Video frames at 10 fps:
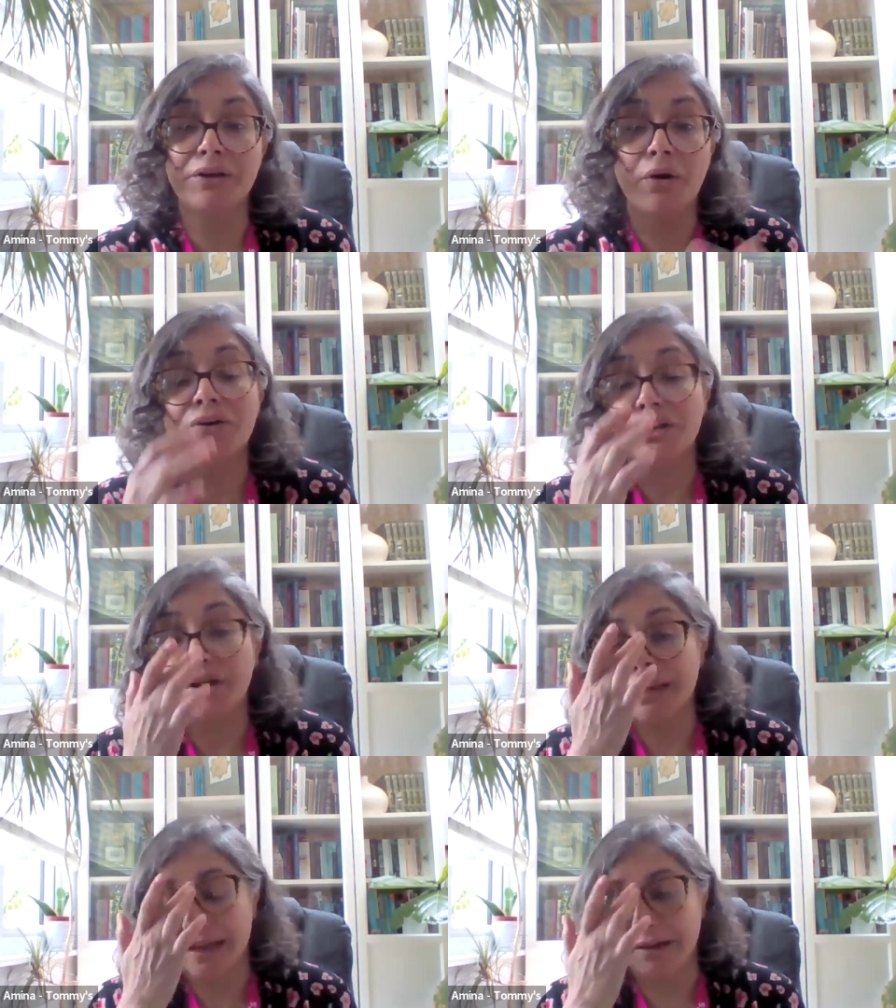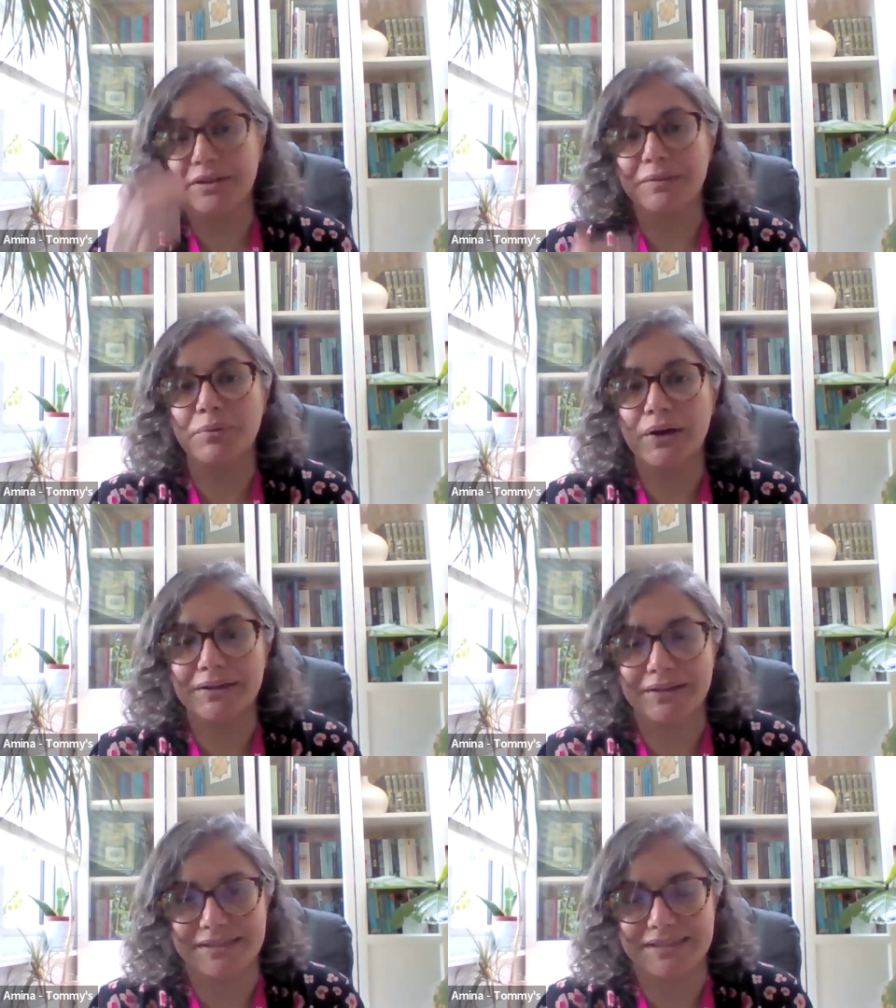ongoing healthy
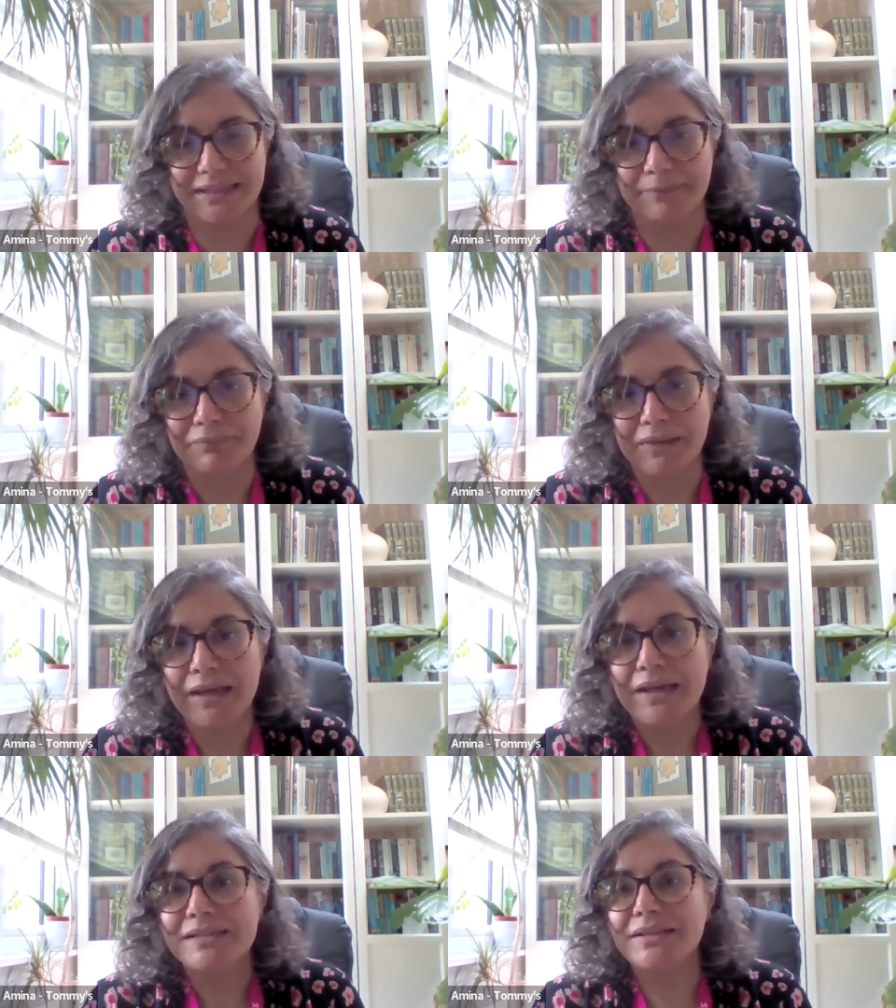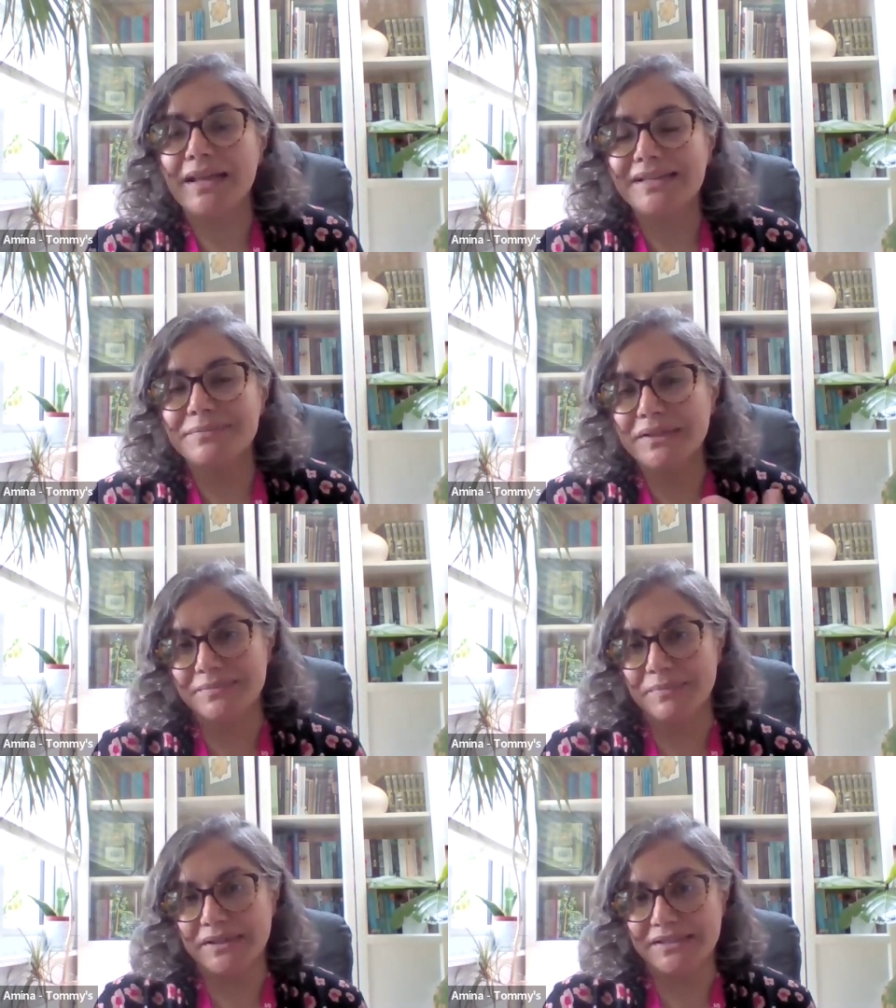pregnancy. So that's
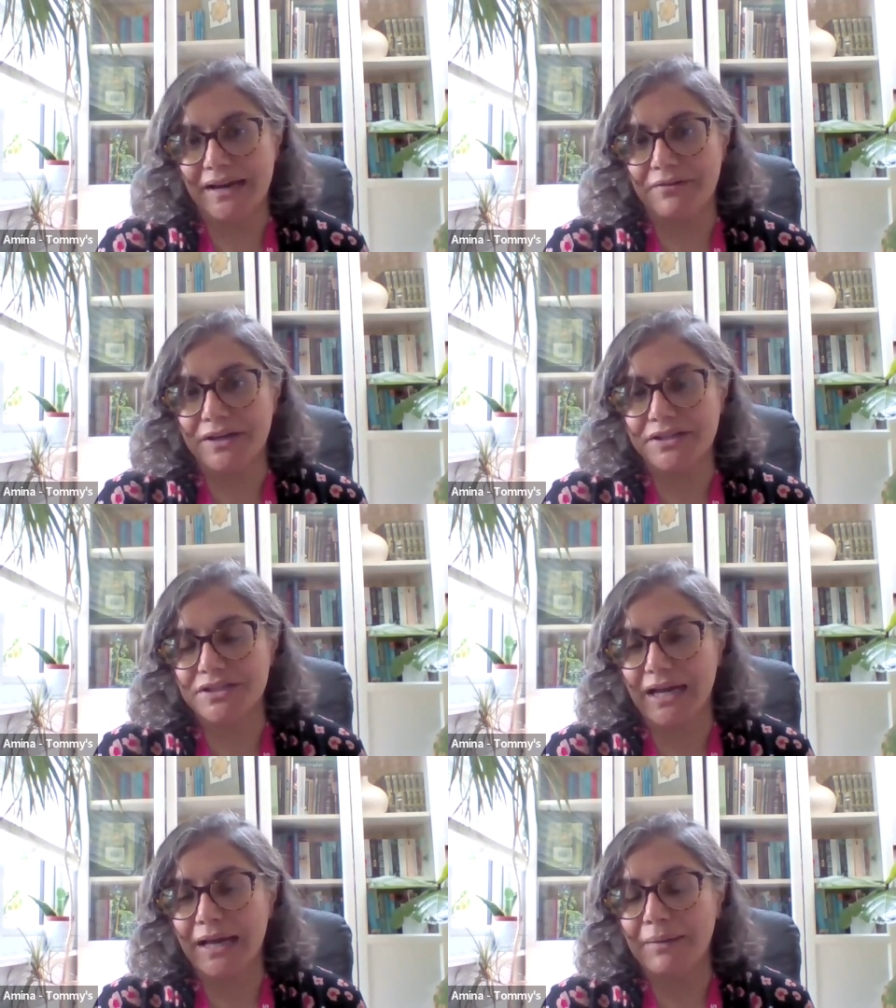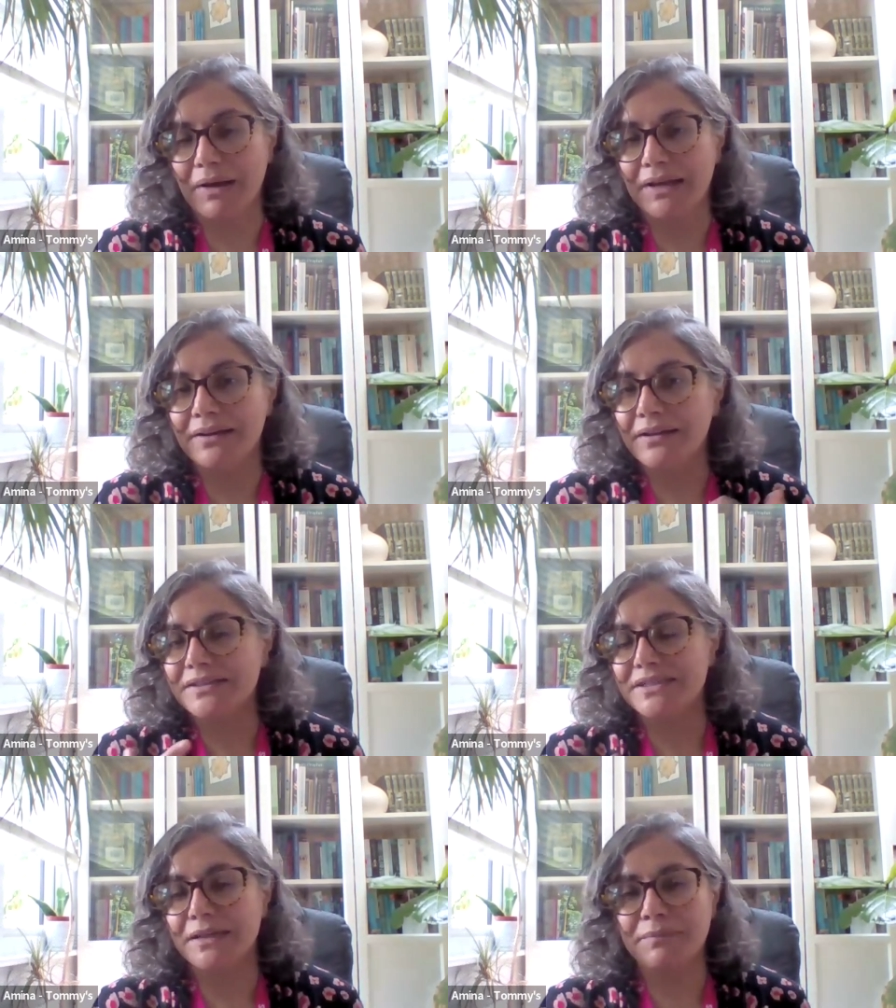miscarriage. Another
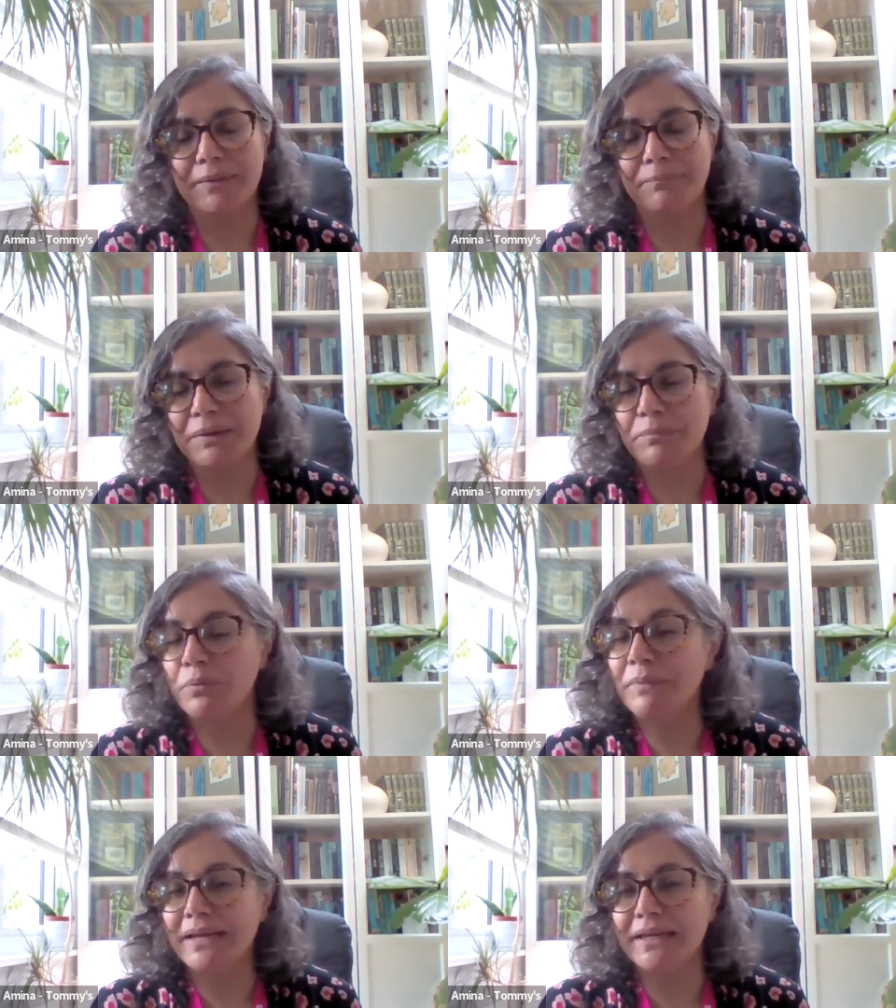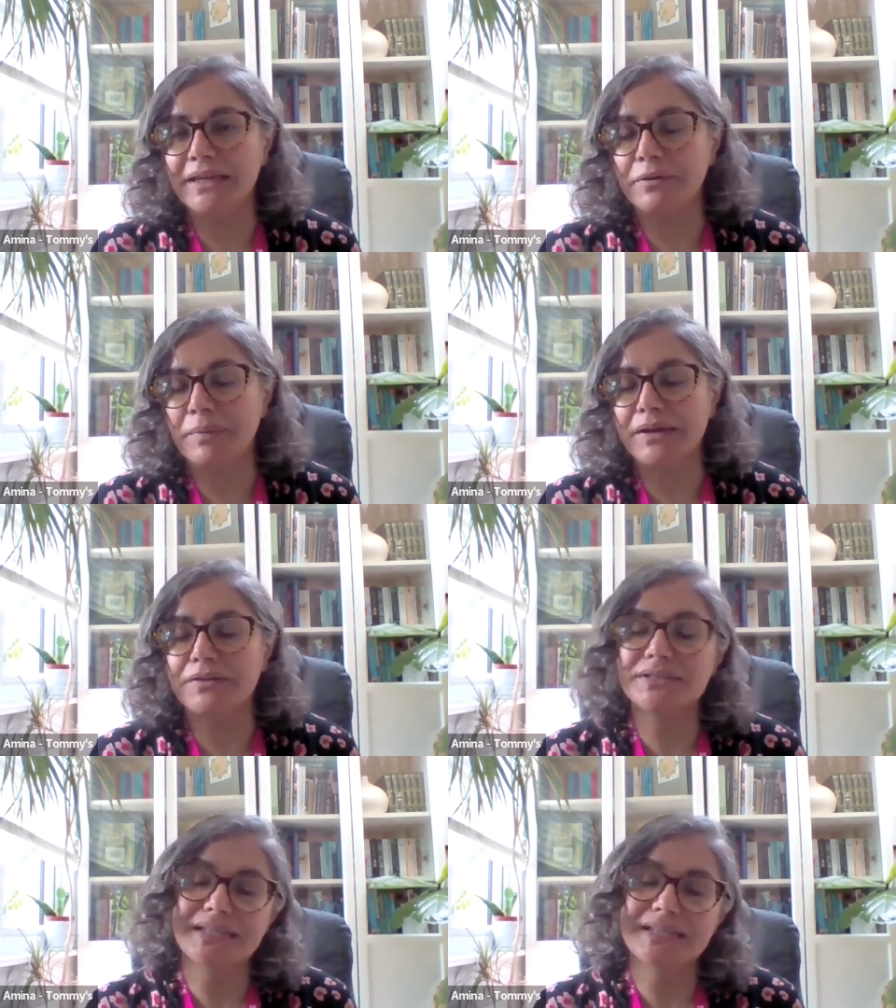term that people may hear
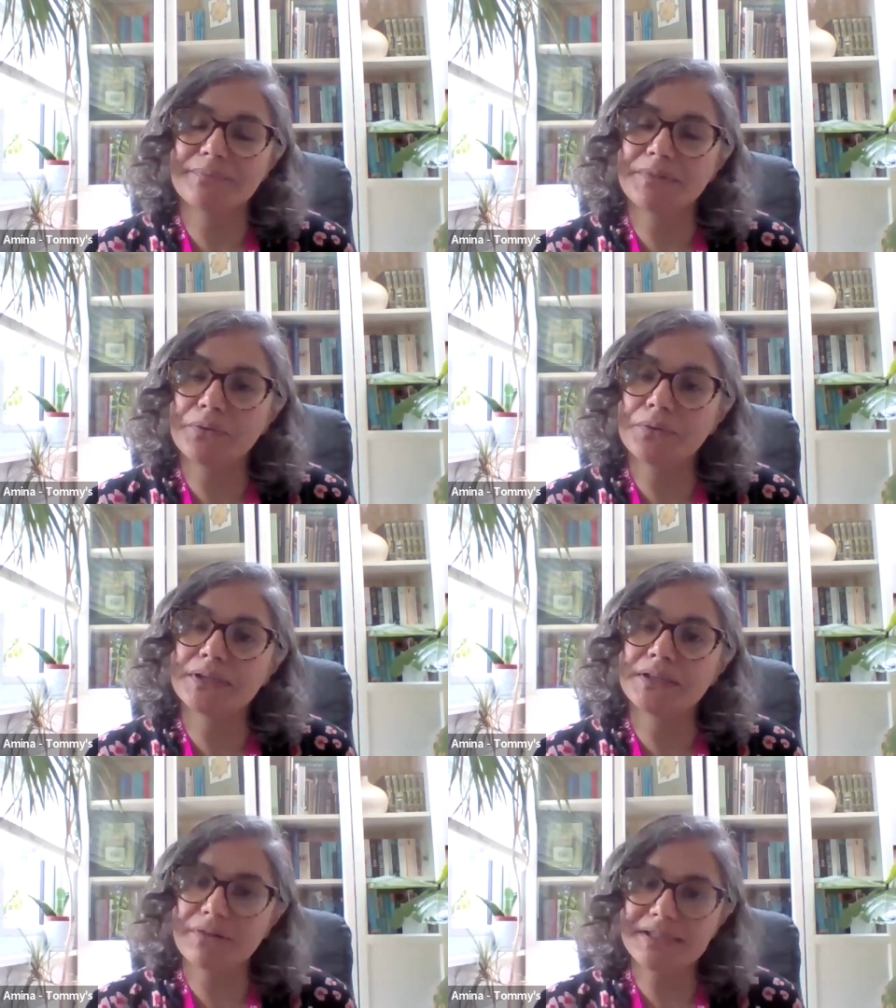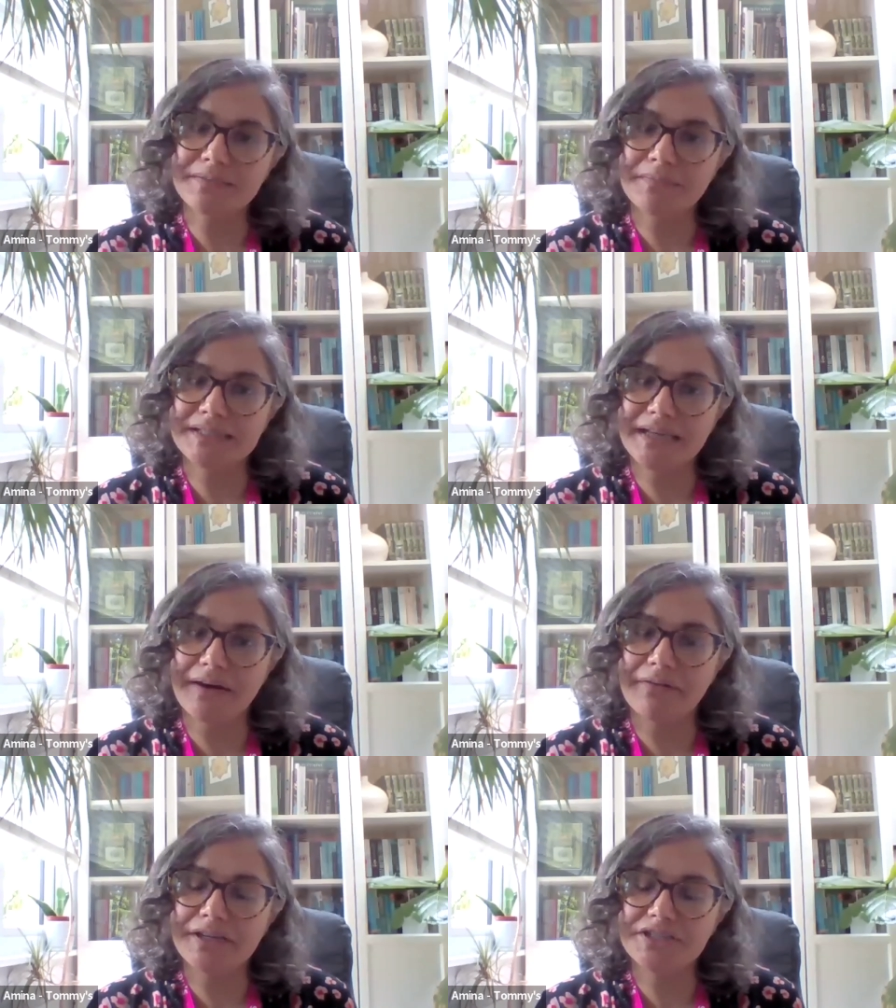about is something called a threatened
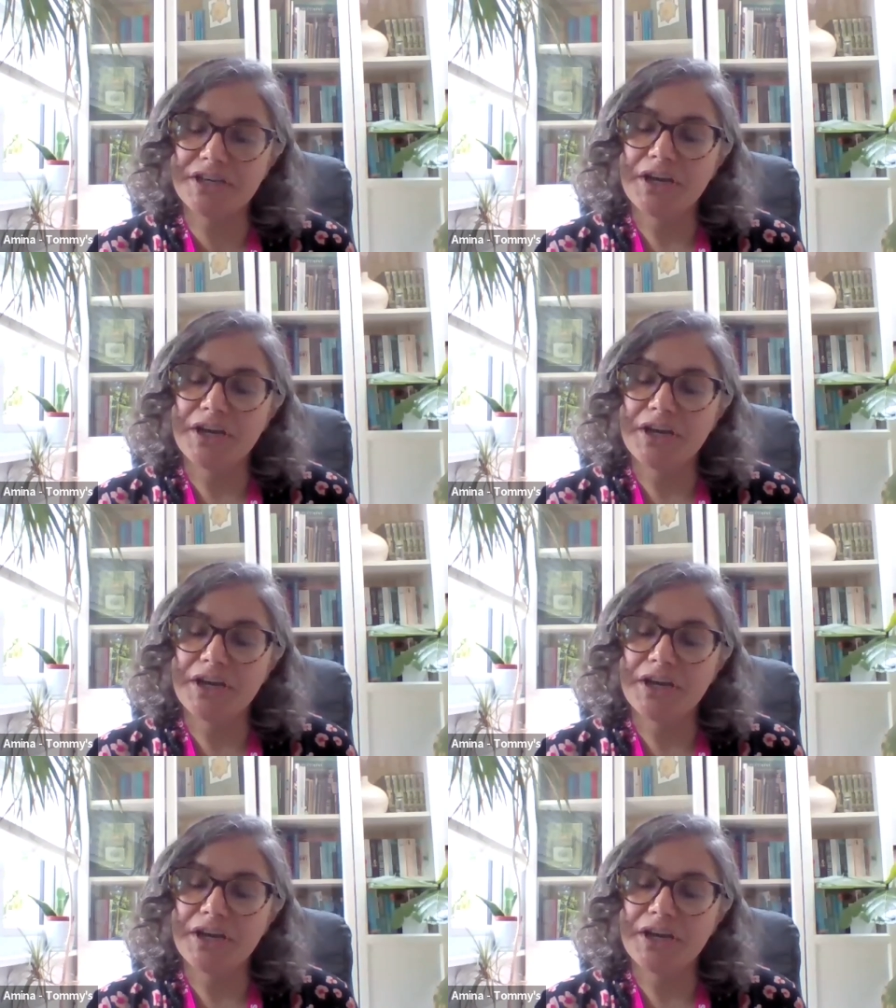miscarriage,